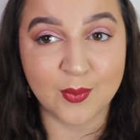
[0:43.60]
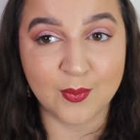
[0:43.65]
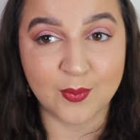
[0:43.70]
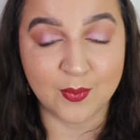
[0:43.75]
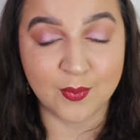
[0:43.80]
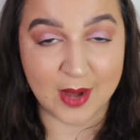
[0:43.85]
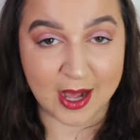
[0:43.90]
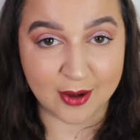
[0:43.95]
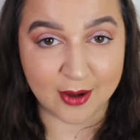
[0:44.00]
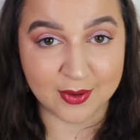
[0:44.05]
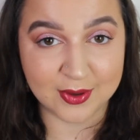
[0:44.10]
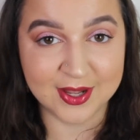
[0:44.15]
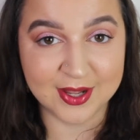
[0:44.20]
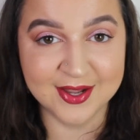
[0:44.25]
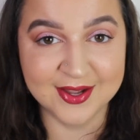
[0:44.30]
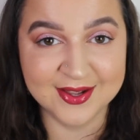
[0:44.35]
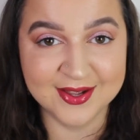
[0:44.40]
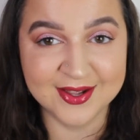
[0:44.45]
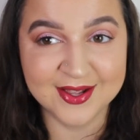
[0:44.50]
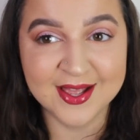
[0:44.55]
Wow.
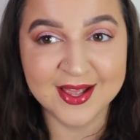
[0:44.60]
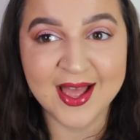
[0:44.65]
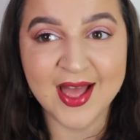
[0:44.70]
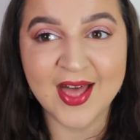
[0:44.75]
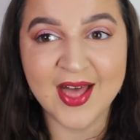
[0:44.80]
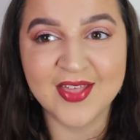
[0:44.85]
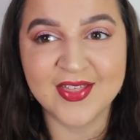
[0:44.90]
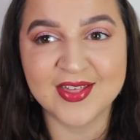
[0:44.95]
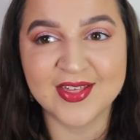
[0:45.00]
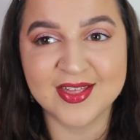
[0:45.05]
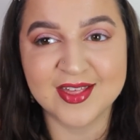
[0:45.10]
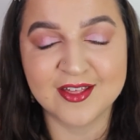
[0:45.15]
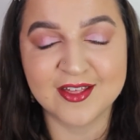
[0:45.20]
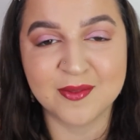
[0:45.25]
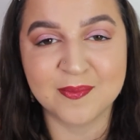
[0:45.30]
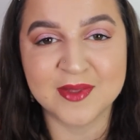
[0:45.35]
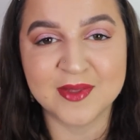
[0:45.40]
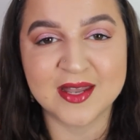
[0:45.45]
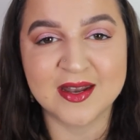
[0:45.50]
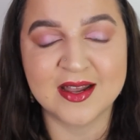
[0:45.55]
This has
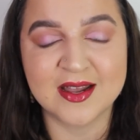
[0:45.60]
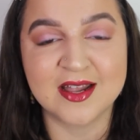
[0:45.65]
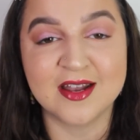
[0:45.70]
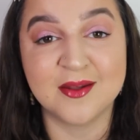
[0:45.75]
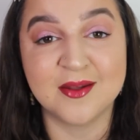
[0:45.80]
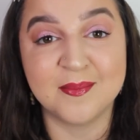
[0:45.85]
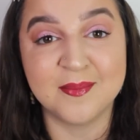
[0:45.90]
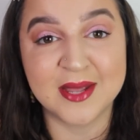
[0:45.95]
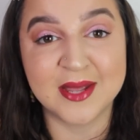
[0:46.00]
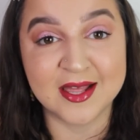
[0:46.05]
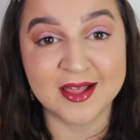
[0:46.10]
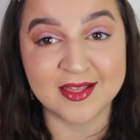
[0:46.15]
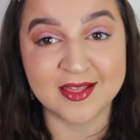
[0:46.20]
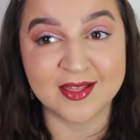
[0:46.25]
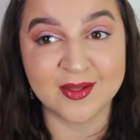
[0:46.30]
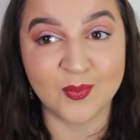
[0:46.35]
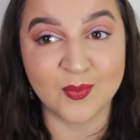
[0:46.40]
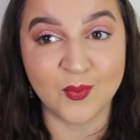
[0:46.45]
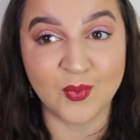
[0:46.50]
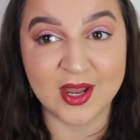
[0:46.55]
been an
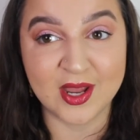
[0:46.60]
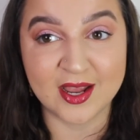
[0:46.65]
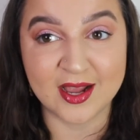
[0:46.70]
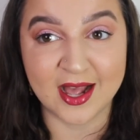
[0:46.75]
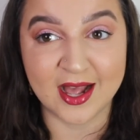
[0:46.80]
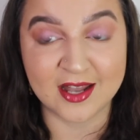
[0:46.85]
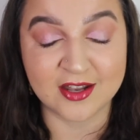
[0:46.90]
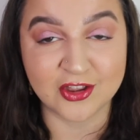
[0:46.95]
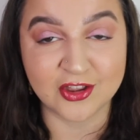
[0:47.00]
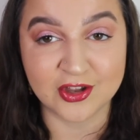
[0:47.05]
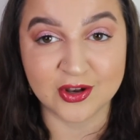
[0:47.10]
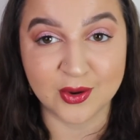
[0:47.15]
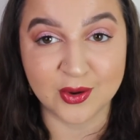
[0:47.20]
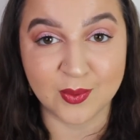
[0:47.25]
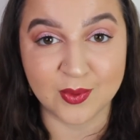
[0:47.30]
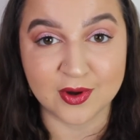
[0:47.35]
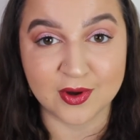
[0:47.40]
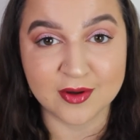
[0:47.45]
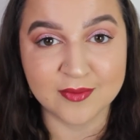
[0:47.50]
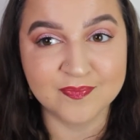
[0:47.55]
amazing week, and you know
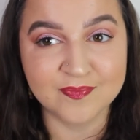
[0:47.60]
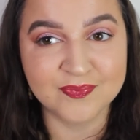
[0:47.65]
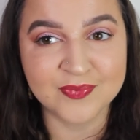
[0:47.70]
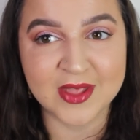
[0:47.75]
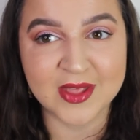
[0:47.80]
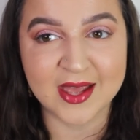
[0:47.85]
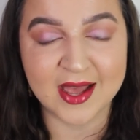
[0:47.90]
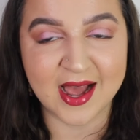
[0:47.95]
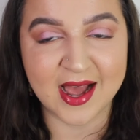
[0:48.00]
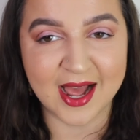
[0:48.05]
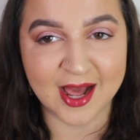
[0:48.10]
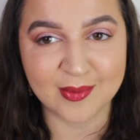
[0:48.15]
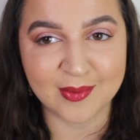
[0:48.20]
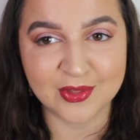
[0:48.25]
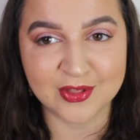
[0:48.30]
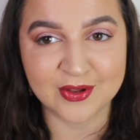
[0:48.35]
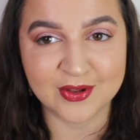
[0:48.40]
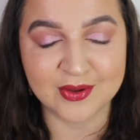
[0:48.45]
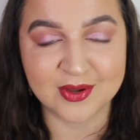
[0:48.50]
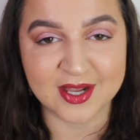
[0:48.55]
what,
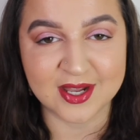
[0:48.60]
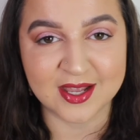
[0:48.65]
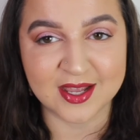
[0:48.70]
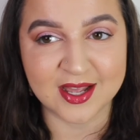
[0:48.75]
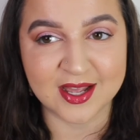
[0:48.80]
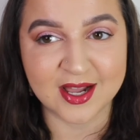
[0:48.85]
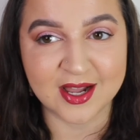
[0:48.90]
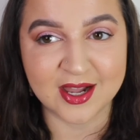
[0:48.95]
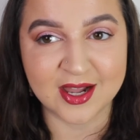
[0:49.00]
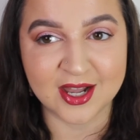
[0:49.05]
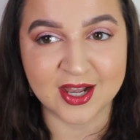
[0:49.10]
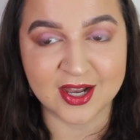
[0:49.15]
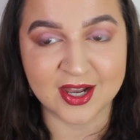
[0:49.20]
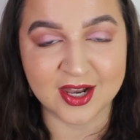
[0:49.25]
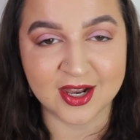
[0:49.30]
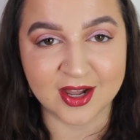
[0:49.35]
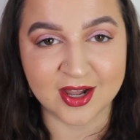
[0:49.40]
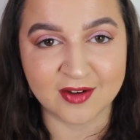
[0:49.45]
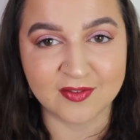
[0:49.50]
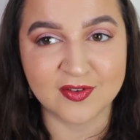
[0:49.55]
absolutely
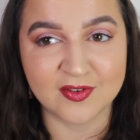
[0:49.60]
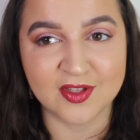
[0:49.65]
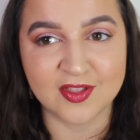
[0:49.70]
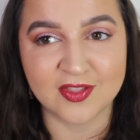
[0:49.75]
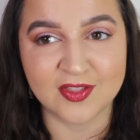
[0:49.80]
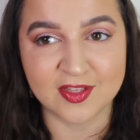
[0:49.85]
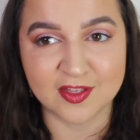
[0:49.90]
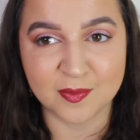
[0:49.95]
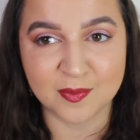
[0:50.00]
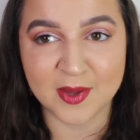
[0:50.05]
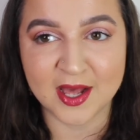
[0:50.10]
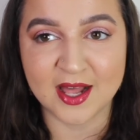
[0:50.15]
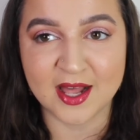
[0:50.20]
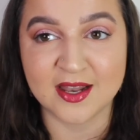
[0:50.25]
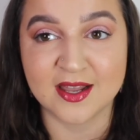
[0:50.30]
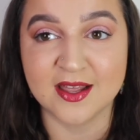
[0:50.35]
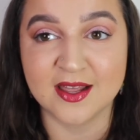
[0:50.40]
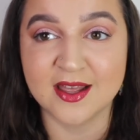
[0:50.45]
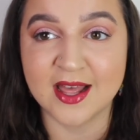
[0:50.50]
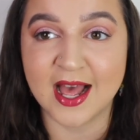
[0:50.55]
love this
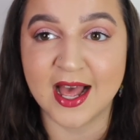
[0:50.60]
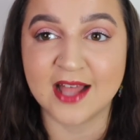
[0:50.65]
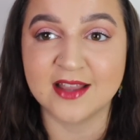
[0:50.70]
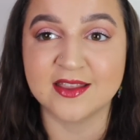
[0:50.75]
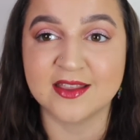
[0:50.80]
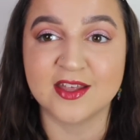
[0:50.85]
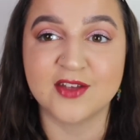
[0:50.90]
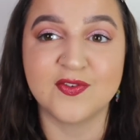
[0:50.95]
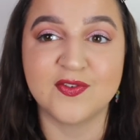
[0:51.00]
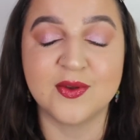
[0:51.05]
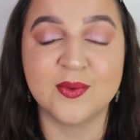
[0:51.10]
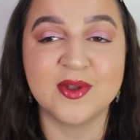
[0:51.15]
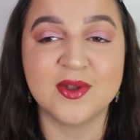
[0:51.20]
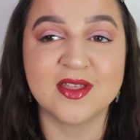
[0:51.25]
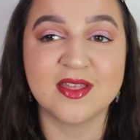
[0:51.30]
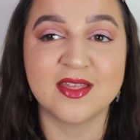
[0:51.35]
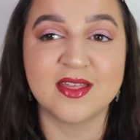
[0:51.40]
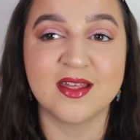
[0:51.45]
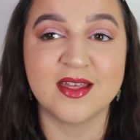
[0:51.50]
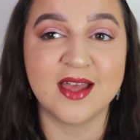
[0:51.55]
palette. And if you want to
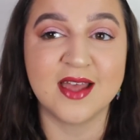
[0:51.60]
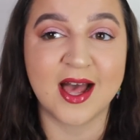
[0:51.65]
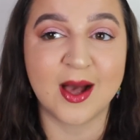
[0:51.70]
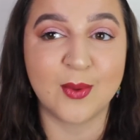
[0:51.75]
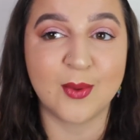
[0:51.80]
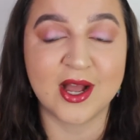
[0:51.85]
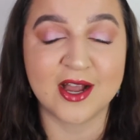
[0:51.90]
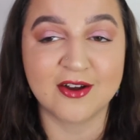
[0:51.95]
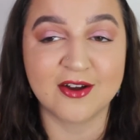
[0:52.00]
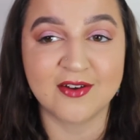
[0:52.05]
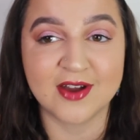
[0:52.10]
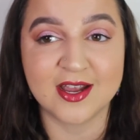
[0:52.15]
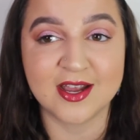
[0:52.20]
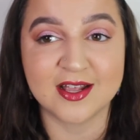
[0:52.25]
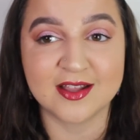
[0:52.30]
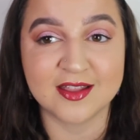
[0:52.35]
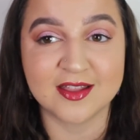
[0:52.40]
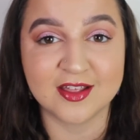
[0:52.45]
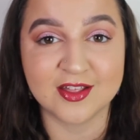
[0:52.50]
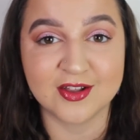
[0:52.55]
see how I
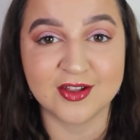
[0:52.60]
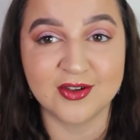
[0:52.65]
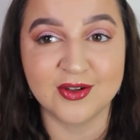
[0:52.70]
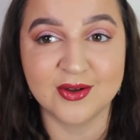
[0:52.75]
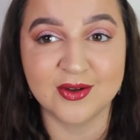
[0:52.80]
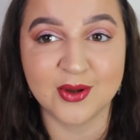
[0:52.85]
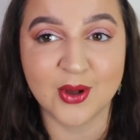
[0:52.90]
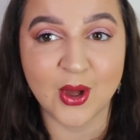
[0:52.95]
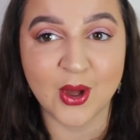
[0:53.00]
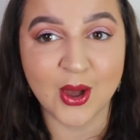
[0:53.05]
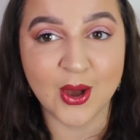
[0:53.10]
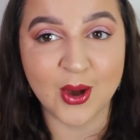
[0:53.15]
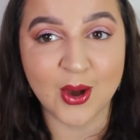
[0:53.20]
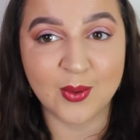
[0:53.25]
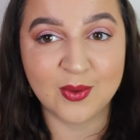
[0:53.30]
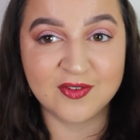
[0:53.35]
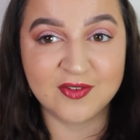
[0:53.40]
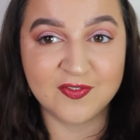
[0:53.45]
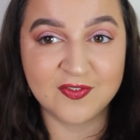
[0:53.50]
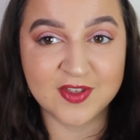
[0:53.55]
created this look
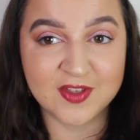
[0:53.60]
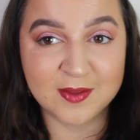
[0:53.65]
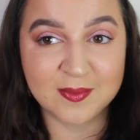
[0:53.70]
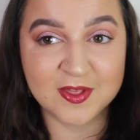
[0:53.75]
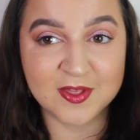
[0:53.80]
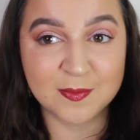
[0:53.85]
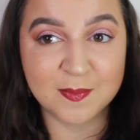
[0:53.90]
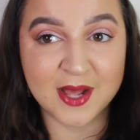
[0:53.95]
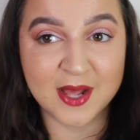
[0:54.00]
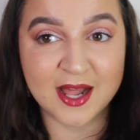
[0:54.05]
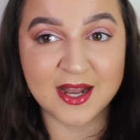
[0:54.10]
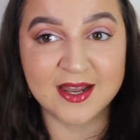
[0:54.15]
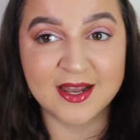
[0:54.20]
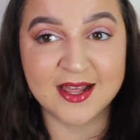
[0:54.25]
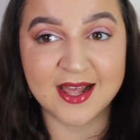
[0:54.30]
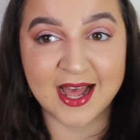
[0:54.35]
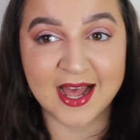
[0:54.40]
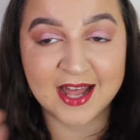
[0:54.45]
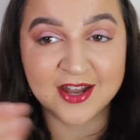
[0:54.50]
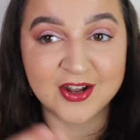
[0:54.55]
with Phoebe's palette
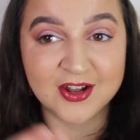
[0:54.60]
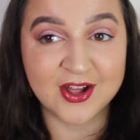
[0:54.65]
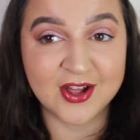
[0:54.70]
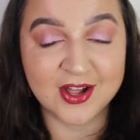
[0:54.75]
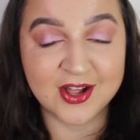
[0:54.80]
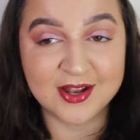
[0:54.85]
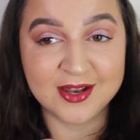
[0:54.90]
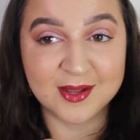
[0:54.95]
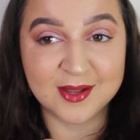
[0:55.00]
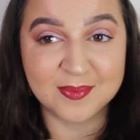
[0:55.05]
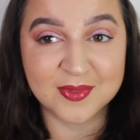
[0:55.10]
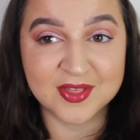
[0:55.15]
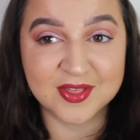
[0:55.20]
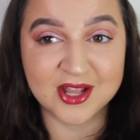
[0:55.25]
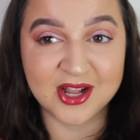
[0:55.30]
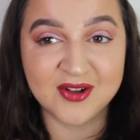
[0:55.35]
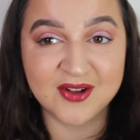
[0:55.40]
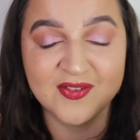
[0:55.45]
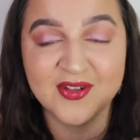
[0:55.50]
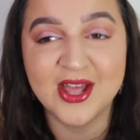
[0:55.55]
and her lip
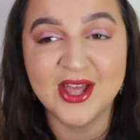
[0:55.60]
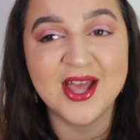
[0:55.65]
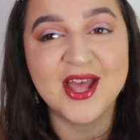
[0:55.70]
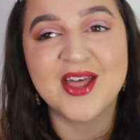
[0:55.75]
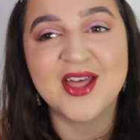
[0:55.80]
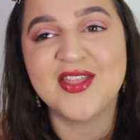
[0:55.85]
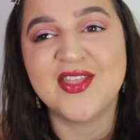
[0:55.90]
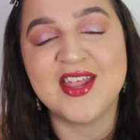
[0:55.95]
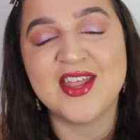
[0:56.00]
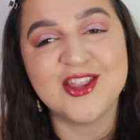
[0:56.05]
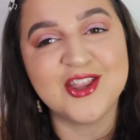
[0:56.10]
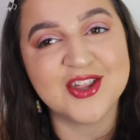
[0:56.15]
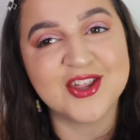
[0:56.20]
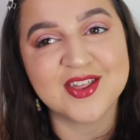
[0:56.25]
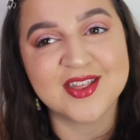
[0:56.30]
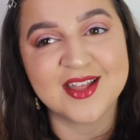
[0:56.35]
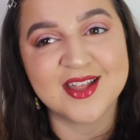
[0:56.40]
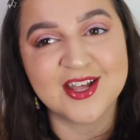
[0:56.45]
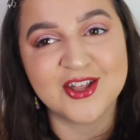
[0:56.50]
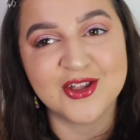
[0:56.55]
stuff, then just
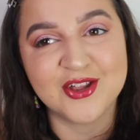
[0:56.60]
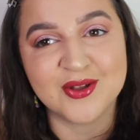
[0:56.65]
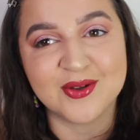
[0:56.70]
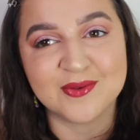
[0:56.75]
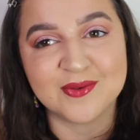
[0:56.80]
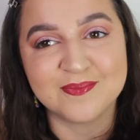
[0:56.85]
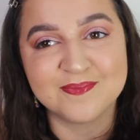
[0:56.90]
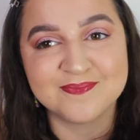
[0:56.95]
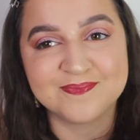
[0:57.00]
stay tuned.